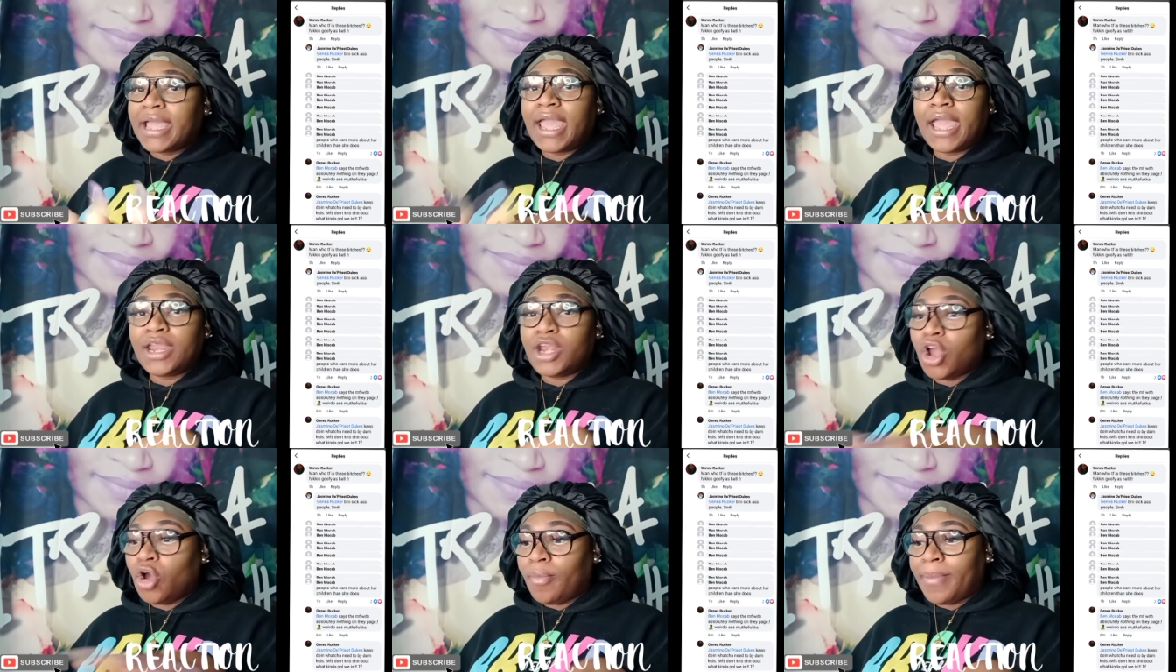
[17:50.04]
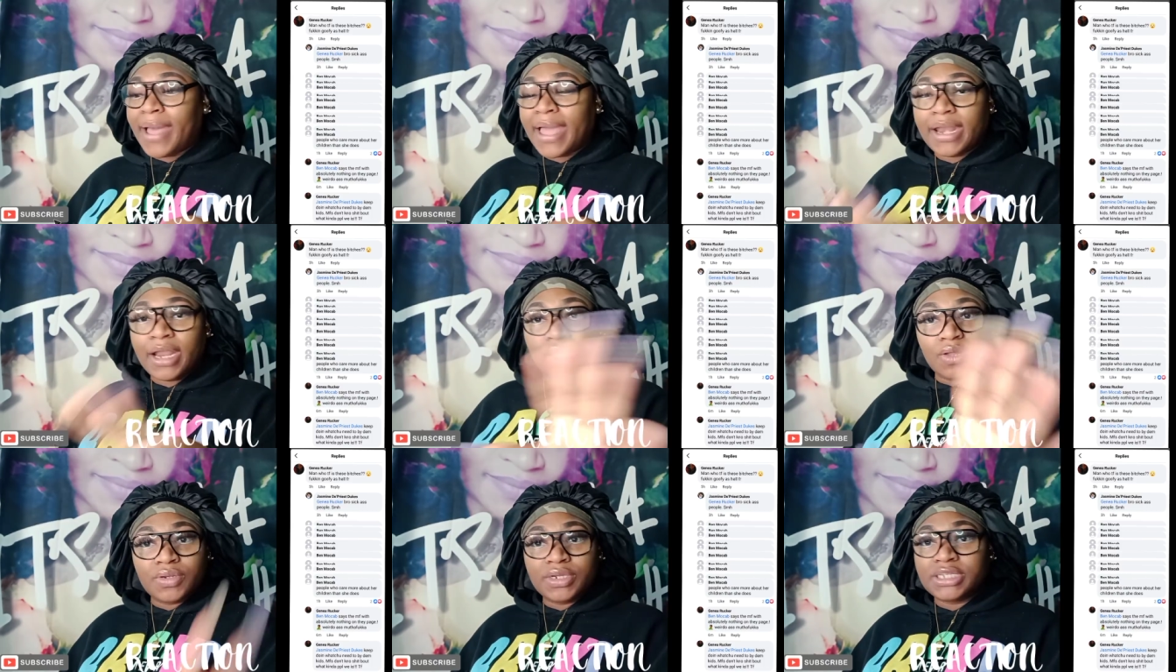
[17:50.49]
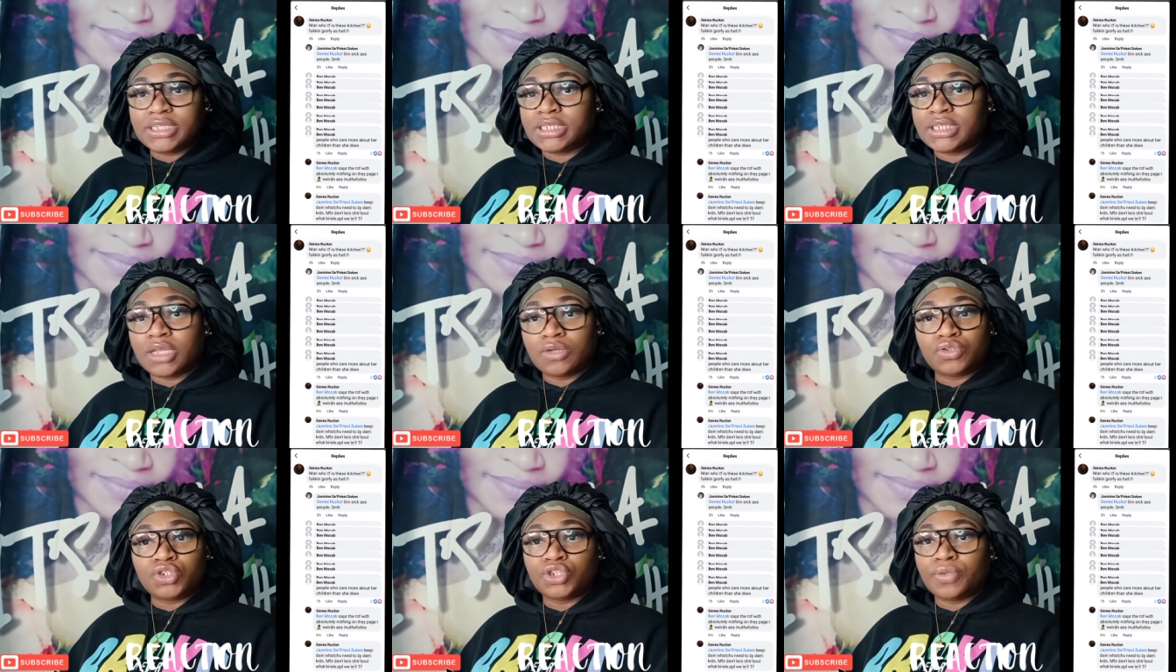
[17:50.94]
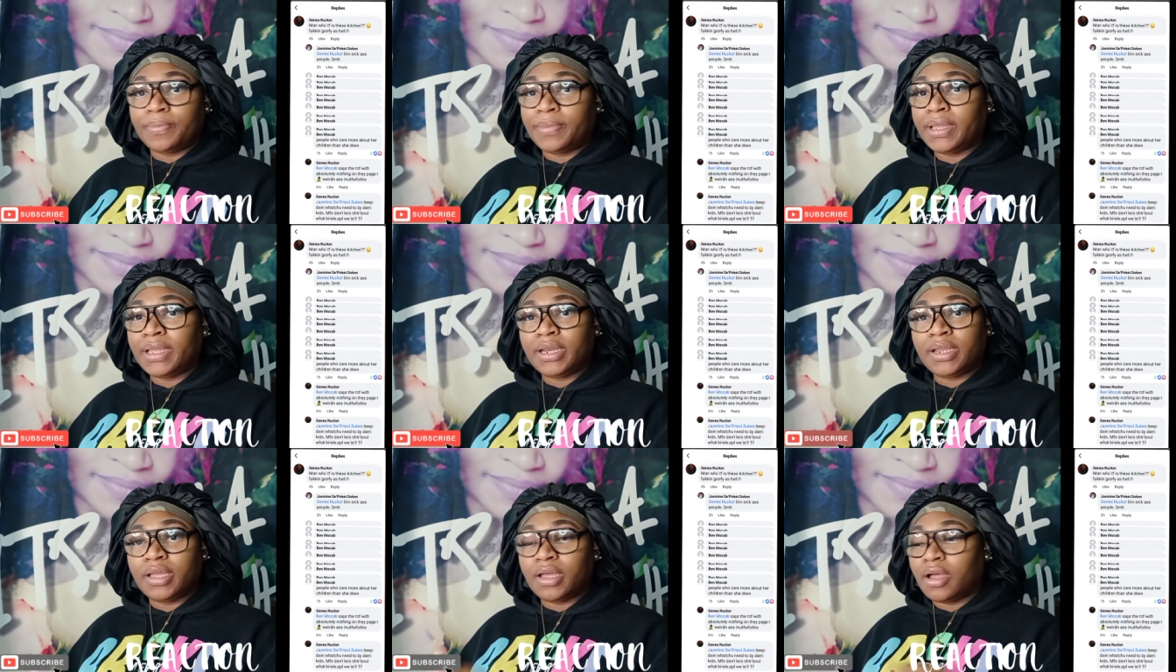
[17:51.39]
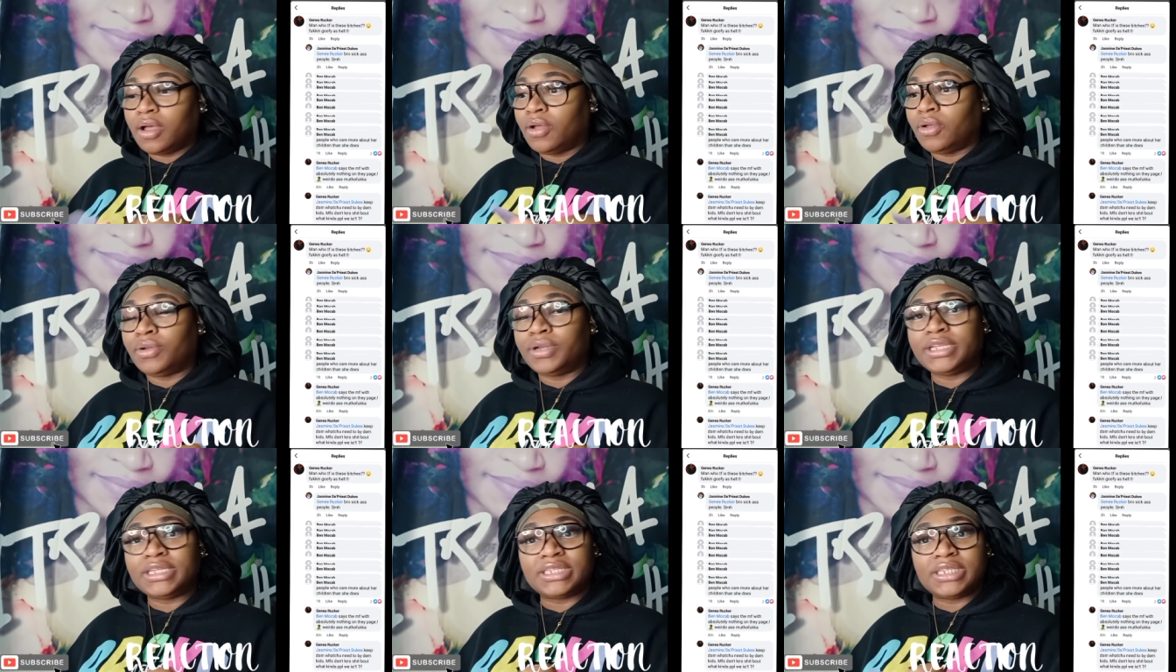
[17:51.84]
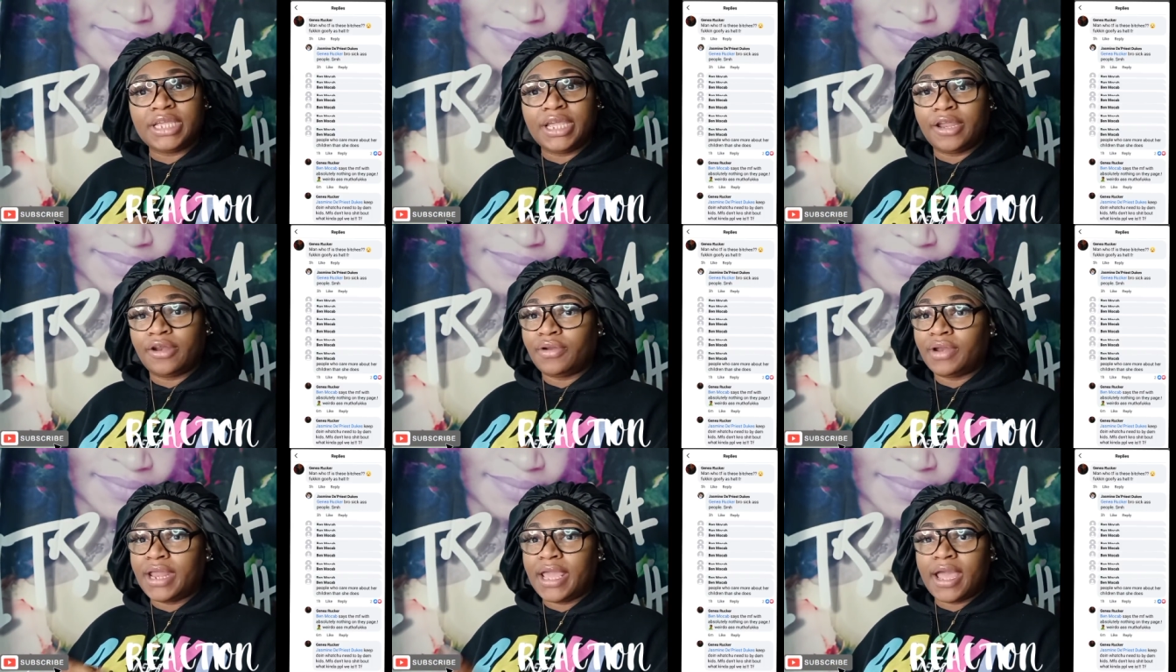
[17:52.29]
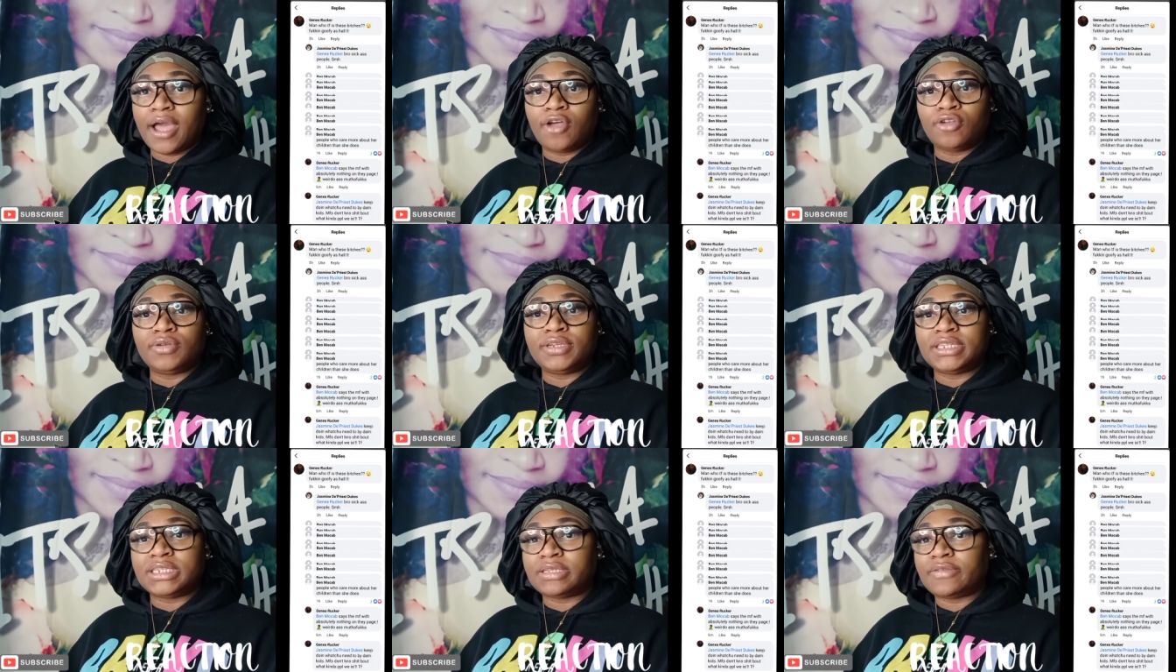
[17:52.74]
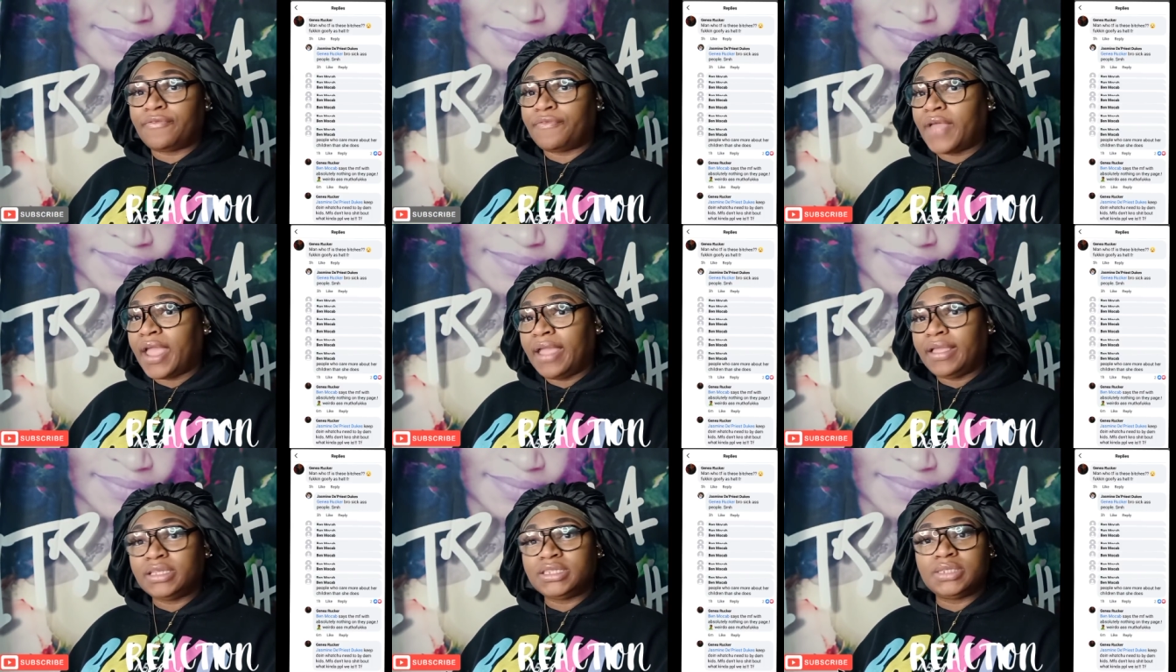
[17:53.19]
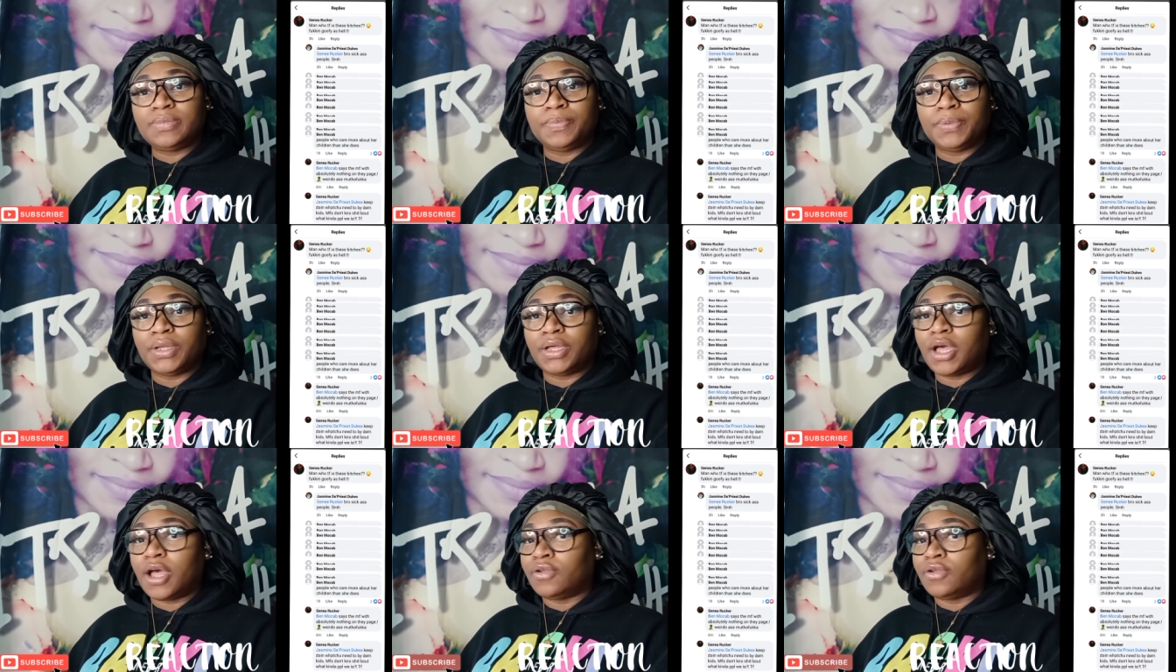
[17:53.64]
can't nobody on this social media, on this internet, on this Facebook,